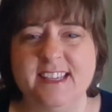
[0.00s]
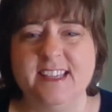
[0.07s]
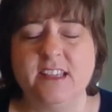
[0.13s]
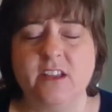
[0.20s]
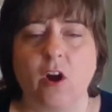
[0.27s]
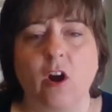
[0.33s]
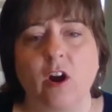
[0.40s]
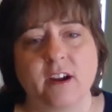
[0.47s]

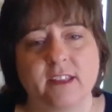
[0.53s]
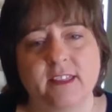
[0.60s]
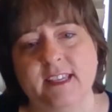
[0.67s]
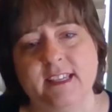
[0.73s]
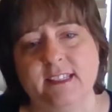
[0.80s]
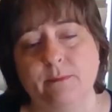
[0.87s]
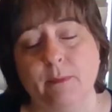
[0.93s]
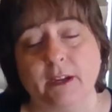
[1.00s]
Are these
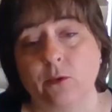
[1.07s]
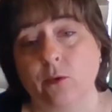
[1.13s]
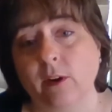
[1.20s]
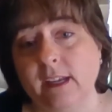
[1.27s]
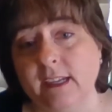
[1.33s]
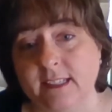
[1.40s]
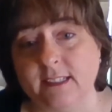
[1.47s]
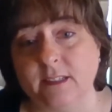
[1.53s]

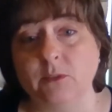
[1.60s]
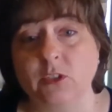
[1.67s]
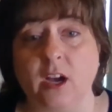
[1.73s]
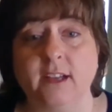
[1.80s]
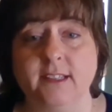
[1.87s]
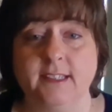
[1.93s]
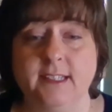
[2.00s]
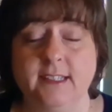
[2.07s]
microorganisms causing
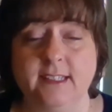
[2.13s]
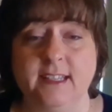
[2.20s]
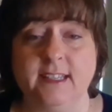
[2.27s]
disease?